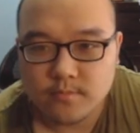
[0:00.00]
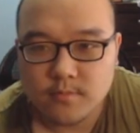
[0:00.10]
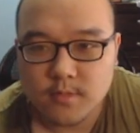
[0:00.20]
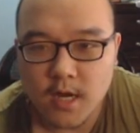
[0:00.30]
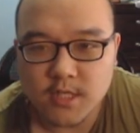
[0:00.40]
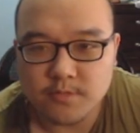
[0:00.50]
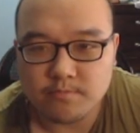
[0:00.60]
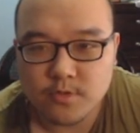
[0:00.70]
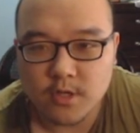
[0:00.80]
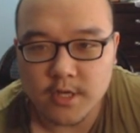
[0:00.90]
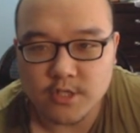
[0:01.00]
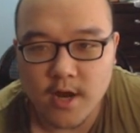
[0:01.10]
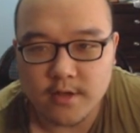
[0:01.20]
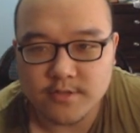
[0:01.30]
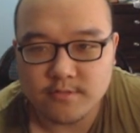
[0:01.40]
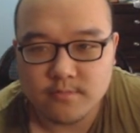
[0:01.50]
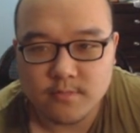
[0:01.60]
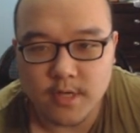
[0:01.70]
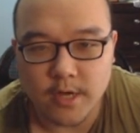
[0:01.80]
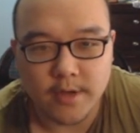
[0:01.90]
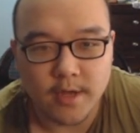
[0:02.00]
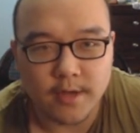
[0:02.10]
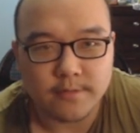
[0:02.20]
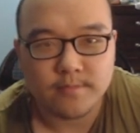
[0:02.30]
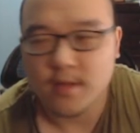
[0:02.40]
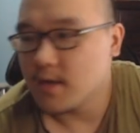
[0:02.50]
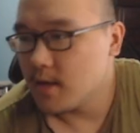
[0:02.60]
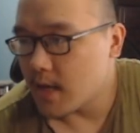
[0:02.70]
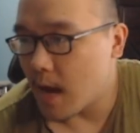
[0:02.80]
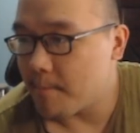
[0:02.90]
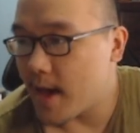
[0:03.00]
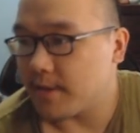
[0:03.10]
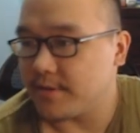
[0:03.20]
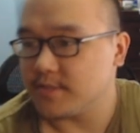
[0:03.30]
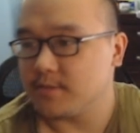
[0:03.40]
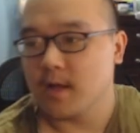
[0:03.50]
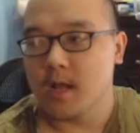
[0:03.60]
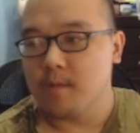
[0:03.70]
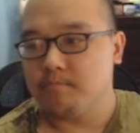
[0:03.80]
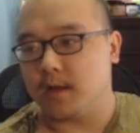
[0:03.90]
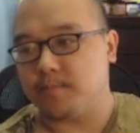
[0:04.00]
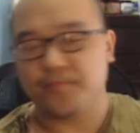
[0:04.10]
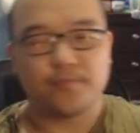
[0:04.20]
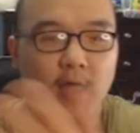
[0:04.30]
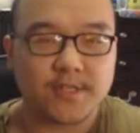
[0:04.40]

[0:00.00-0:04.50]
Can I just click and drag this? No, I can't. Yeah, I'm bad at this. But that's